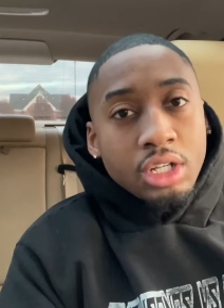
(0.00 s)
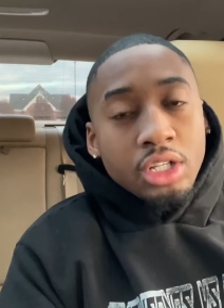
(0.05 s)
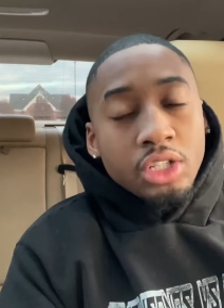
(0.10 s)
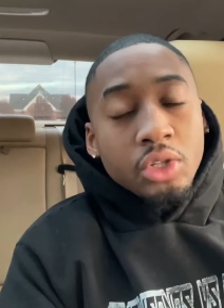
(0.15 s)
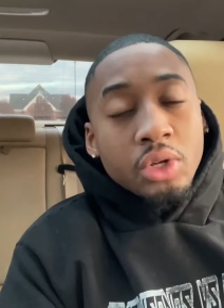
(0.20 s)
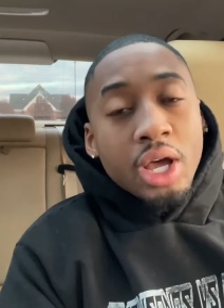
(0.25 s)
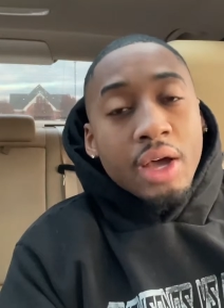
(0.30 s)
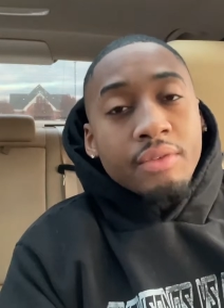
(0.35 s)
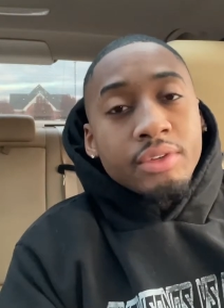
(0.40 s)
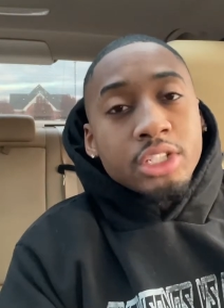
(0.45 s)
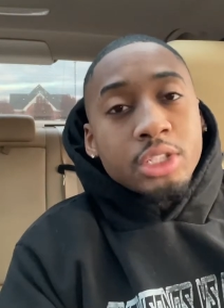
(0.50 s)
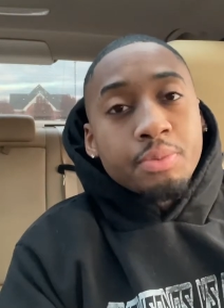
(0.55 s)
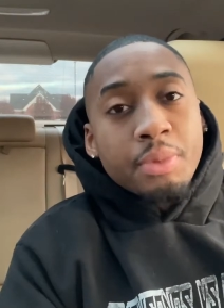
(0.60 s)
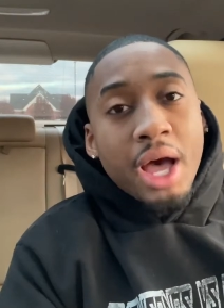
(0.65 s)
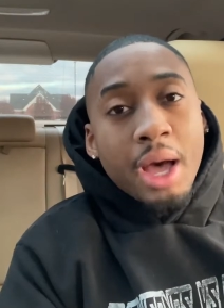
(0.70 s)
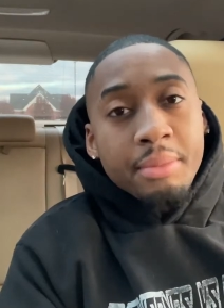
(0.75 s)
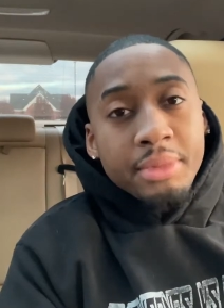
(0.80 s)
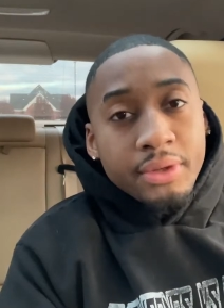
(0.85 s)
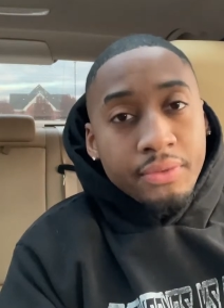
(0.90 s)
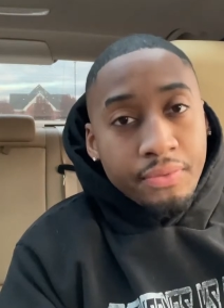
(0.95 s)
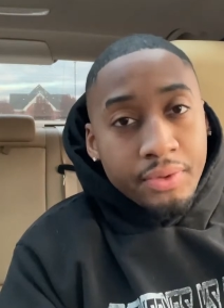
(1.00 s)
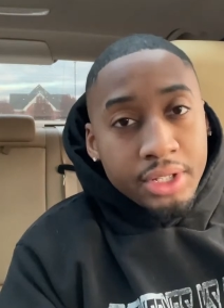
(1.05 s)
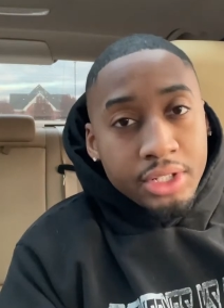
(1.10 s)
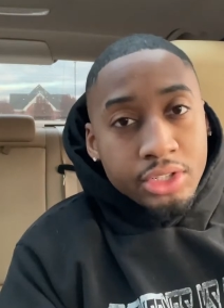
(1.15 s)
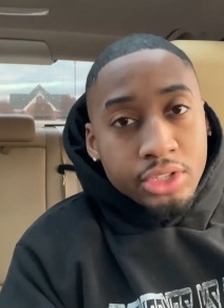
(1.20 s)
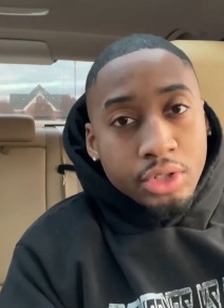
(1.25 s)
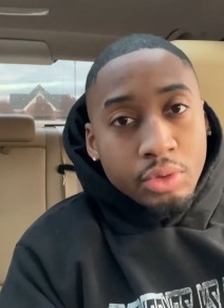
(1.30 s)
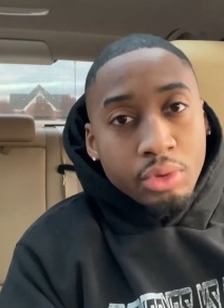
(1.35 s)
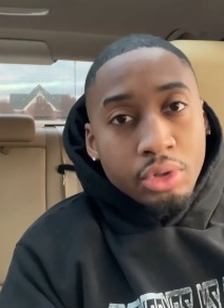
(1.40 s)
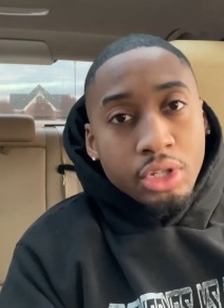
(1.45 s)
You have a SpotMe
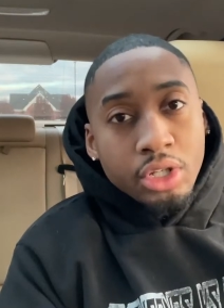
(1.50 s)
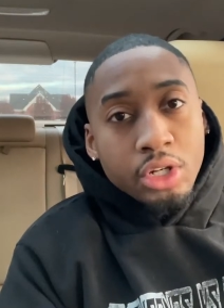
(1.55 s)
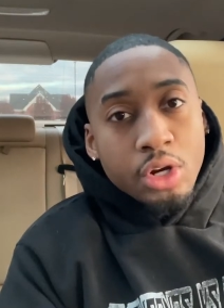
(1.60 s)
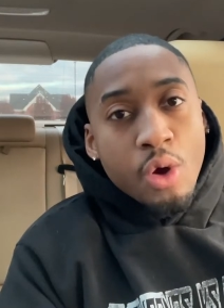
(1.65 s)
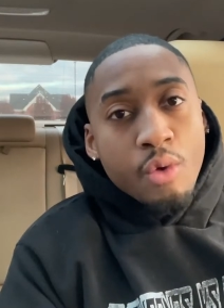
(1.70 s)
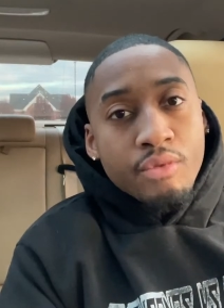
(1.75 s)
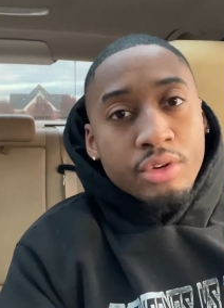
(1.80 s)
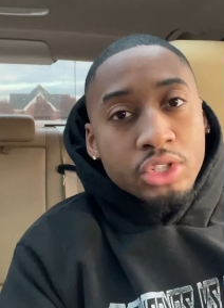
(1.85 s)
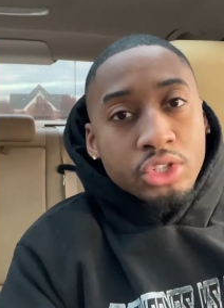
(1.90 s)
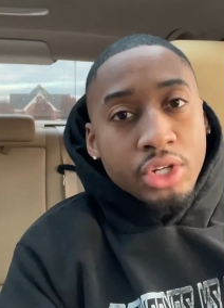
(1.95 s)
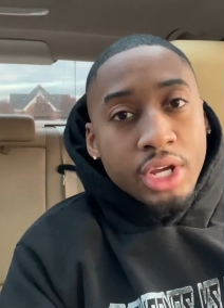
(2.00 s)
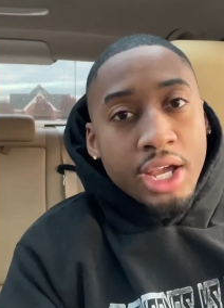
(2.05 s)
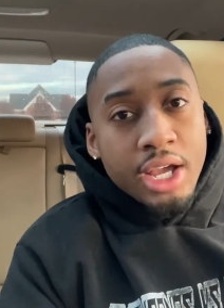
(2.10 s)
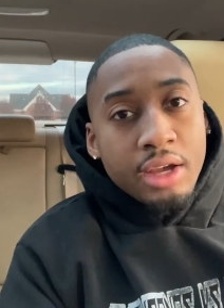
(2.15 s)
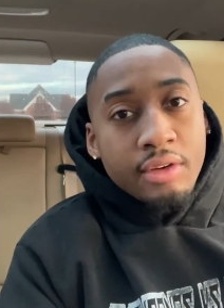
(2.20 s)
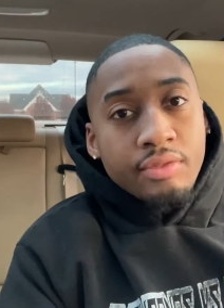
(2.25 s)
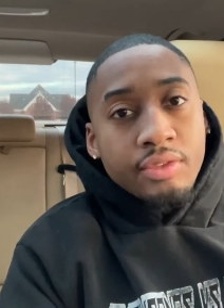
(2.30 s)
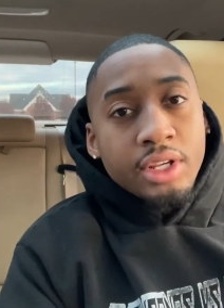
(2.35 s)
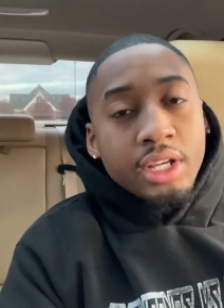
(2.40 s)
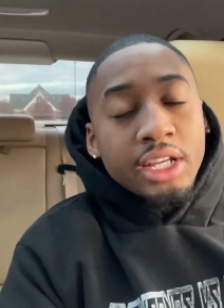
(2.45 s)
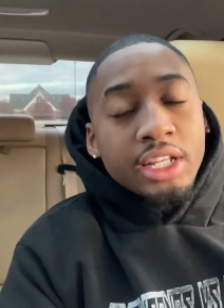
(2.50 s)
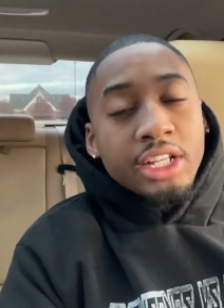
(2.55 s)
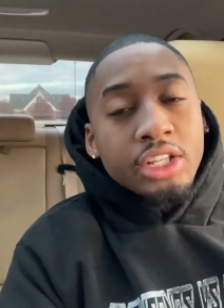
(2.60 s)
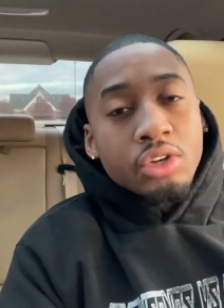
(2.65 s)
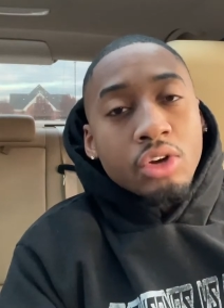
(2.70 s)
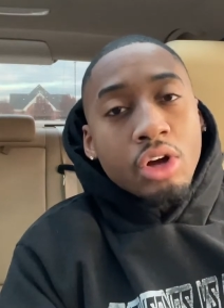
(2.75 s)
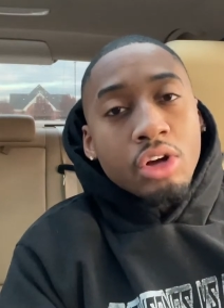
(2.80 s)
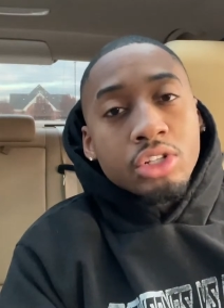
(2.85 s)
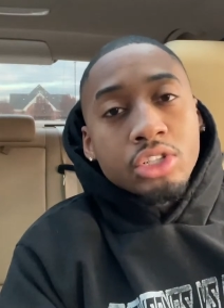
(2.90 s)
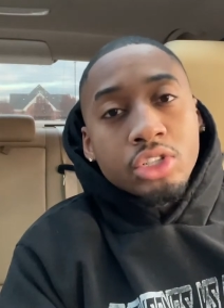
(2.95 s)
feature where you can overdraft, and you
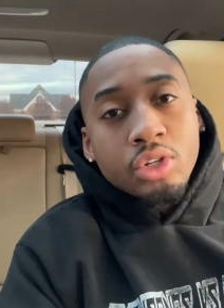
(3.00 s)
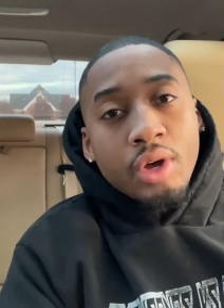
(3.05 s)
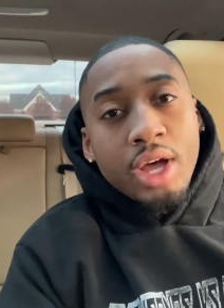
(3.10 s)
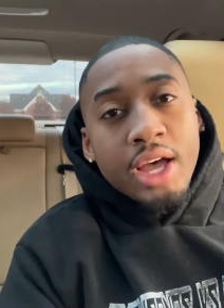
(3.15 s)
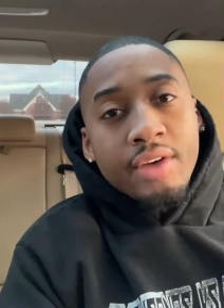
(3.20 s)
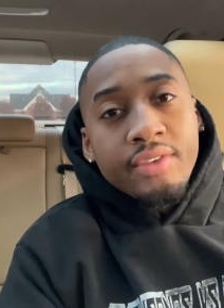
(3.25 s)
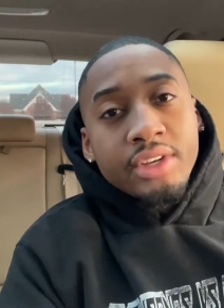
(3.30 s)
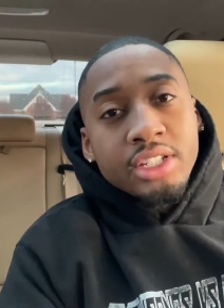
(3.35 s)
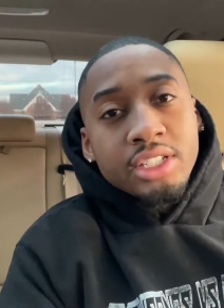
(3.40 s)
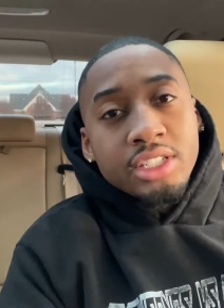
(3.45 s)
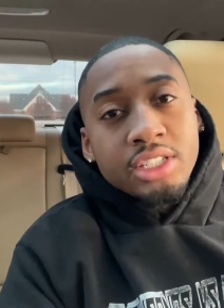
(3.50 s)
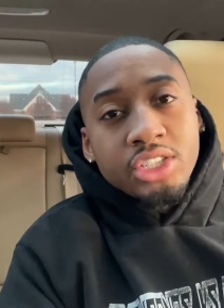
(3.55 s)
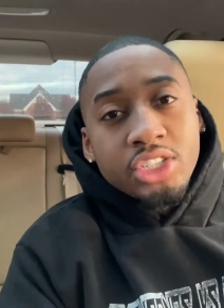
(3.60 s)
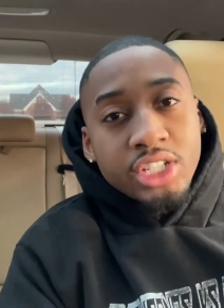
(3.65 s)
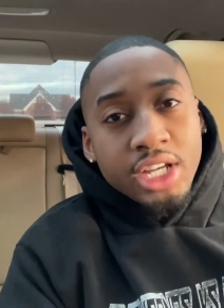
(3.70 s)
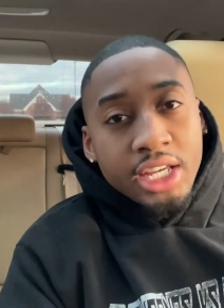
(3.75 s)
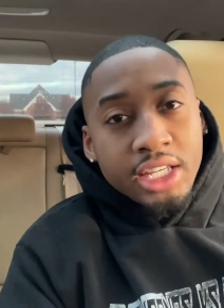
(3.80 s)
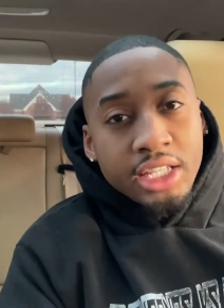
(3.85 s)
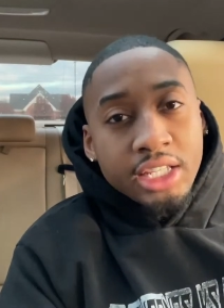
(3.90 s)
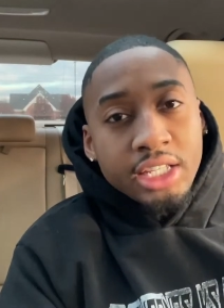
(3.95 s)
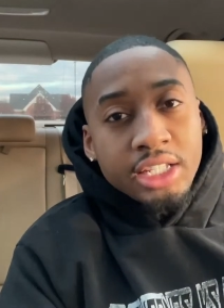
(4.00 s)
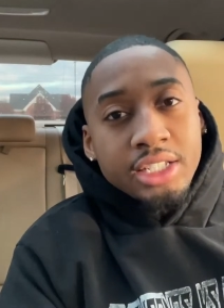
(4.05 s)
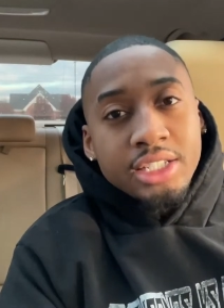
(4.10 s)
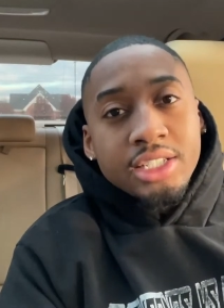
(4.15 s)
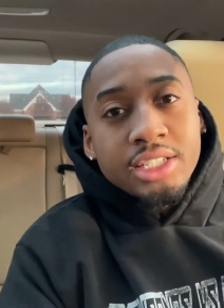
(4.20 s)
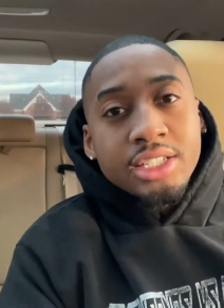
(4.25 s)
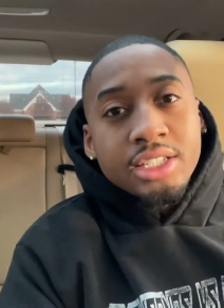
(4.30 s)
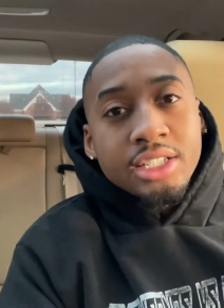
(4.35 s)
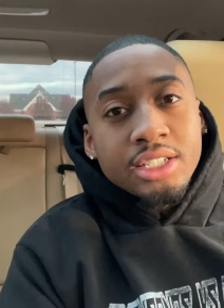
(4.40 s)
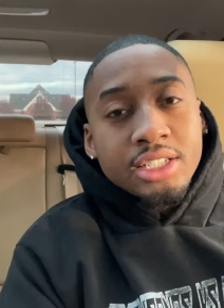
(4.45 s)
also have a checking,
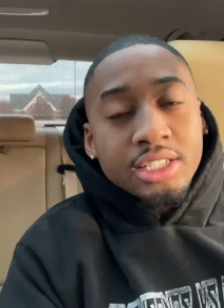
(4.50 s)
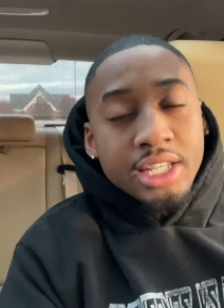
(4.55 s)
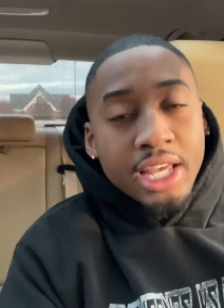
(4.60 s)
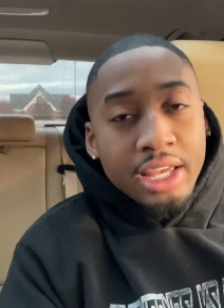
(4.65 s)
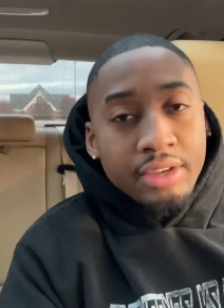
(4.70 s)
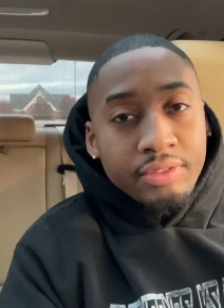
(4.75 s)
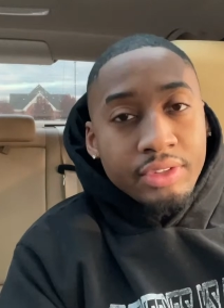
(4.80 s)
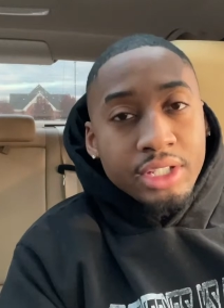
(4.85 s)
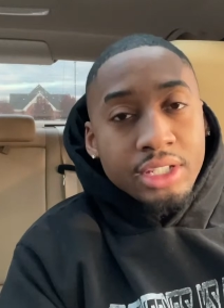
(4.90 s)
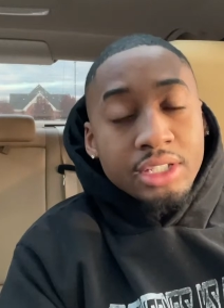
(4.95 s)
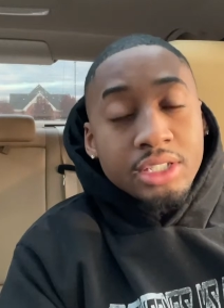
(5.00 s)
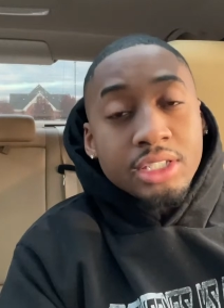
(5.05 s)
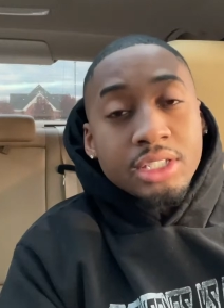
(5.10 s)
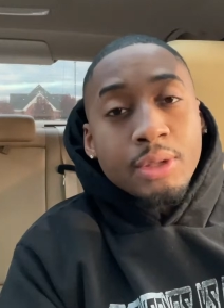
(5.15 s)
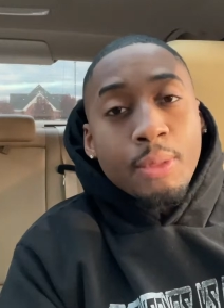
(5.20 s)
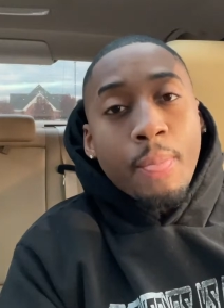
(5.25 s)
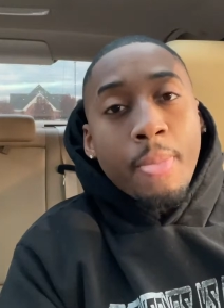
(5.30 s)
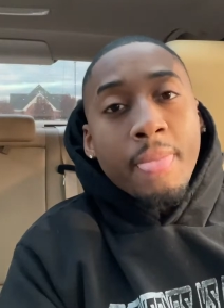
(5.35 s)
savings,